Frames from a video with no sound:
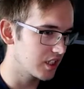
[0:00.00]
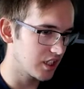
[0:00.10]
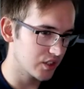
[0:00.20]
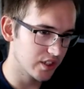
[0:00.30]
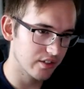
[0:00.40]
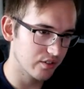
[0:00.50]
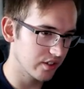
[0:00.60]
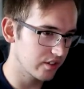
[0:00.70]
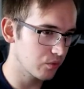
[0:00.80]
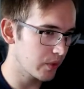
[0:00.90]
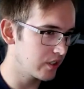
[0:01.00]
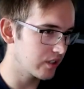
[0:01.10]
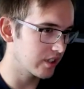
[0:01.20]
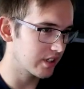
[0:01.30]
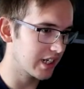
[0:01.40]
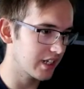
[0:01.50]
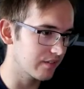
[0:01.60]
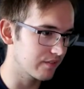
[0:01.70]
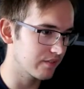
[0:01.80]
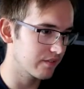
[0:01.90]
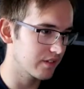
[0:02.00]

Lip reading: Okay, so this is where you can kind of